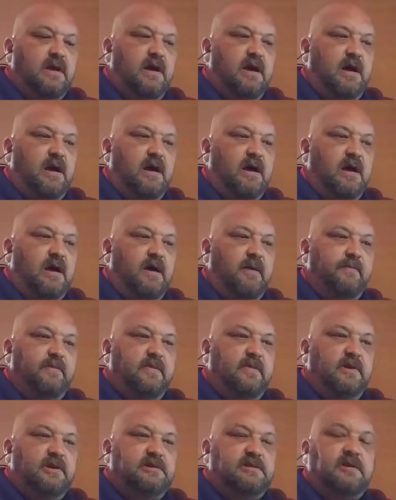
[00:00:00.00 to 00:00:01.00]
um,
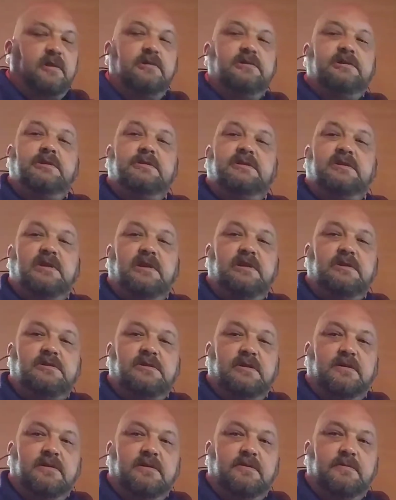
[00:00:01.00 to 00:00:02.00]
search and
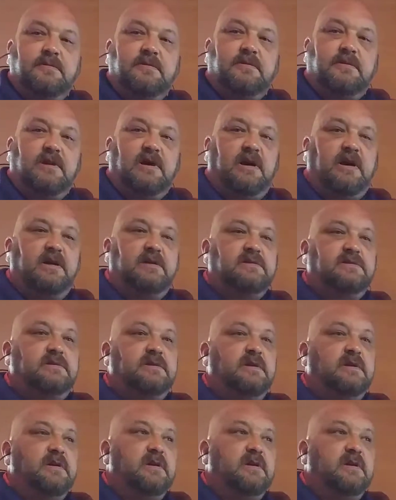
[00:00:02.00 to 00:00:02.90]
seizure laws?